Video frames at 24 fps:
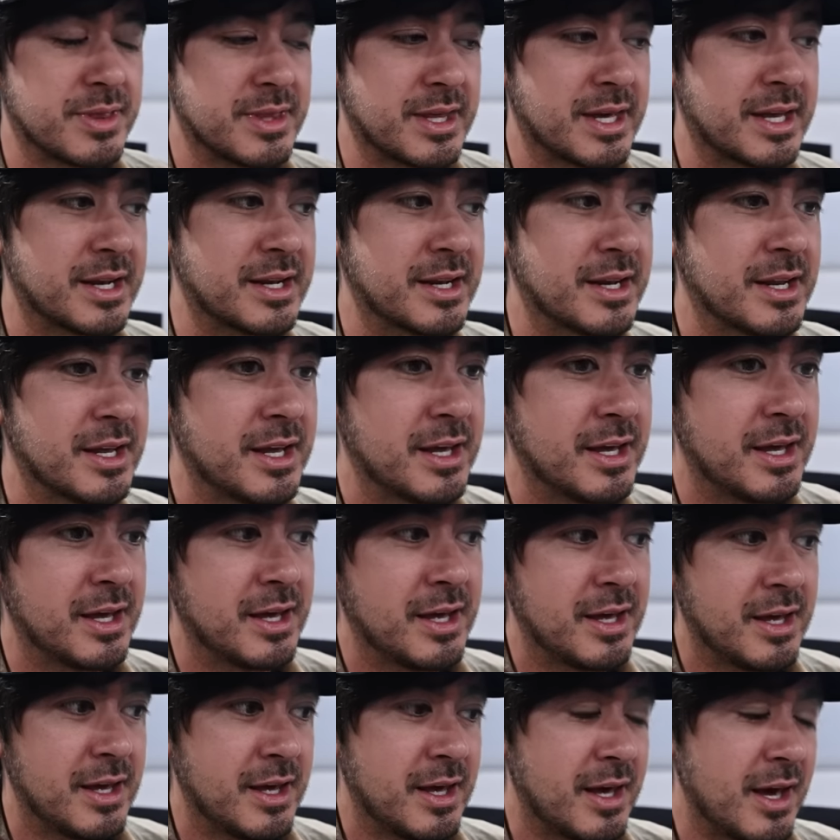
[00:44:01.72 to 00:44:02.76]
and then
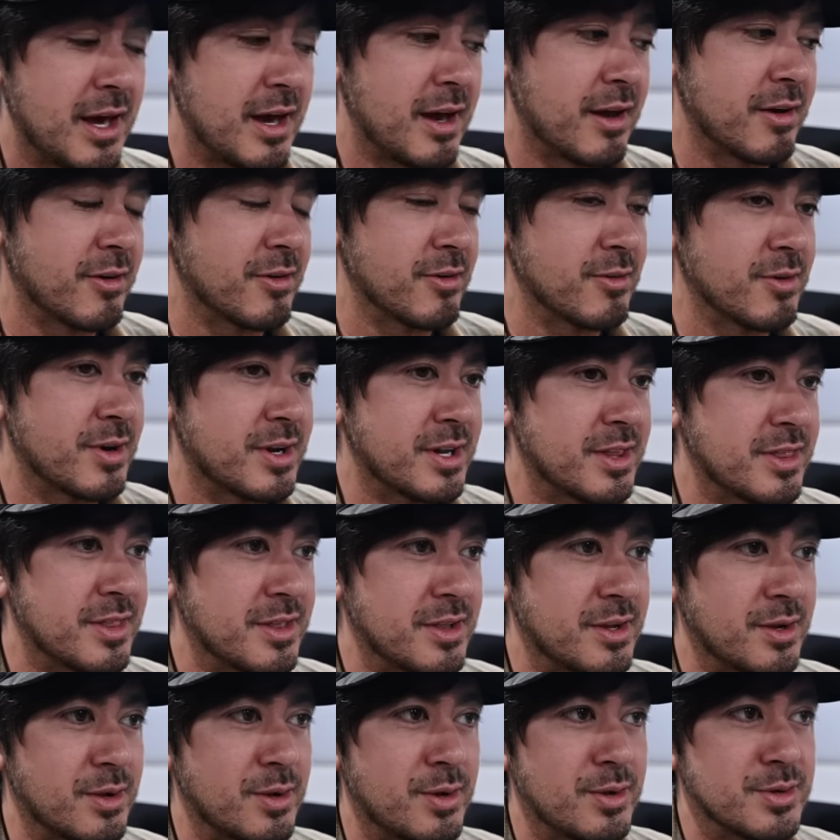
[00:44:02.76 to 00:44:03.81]
uh, running
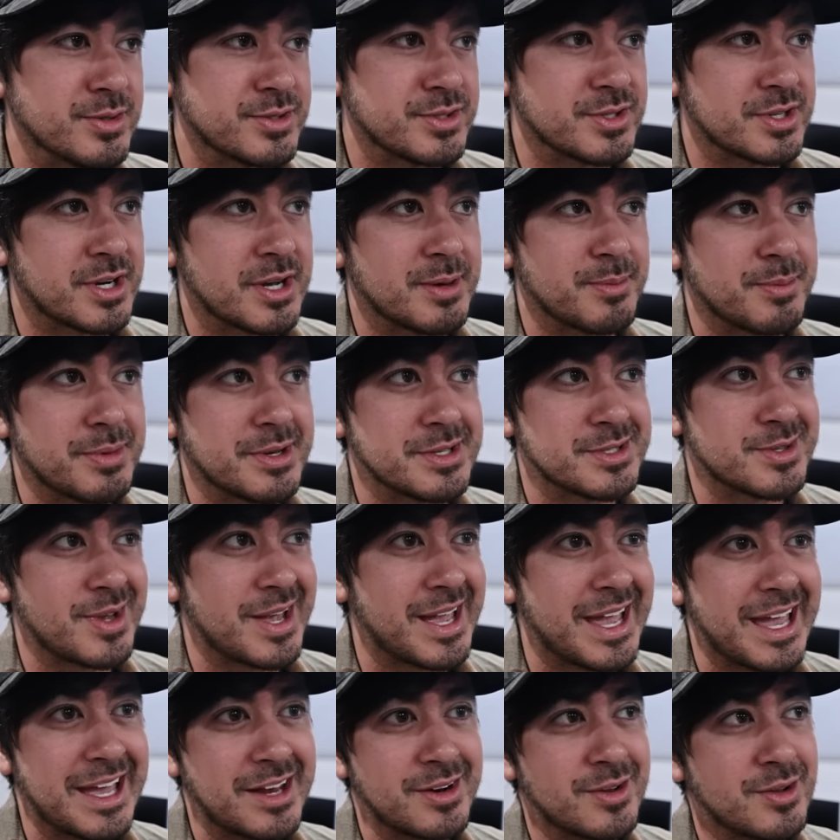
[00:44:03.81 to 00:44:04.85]
the little holster company. So
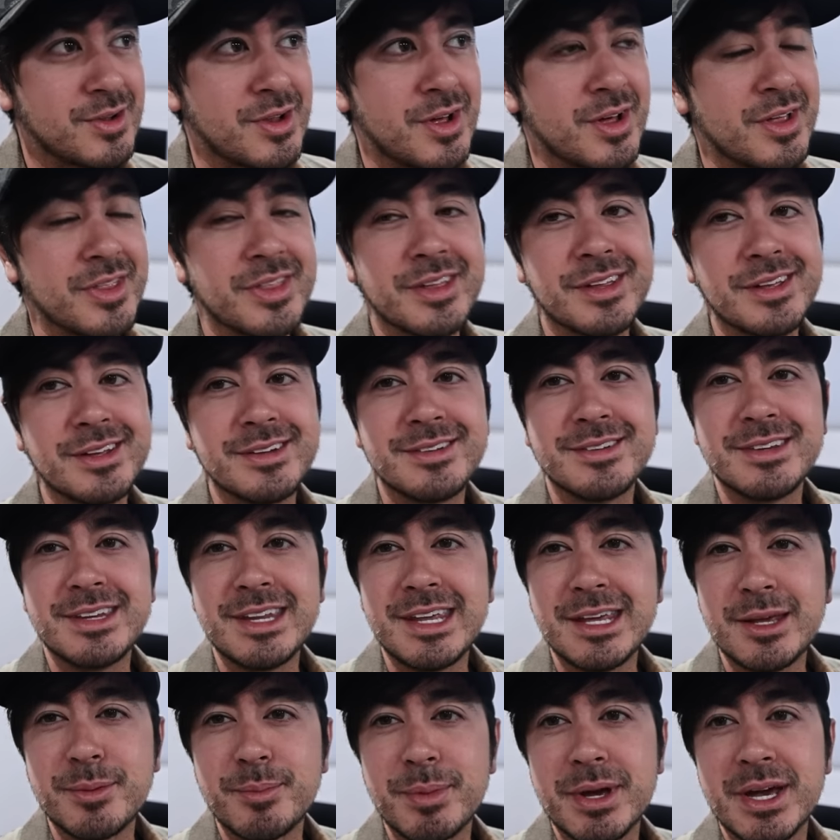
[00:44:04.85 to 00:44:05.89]
I handle all the
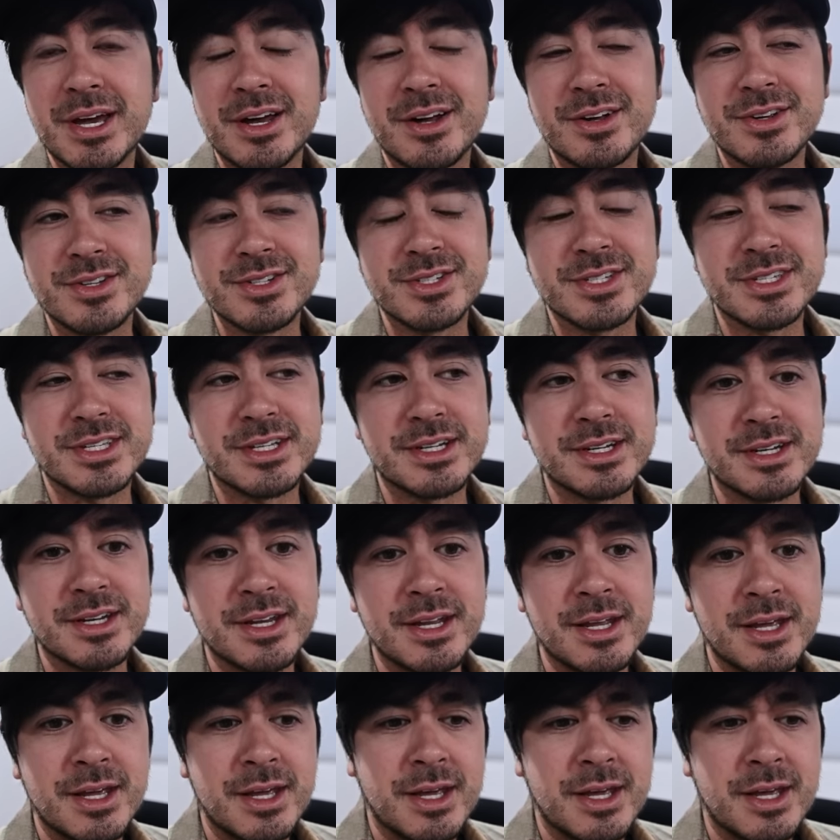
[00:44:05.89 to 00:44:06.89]
emails and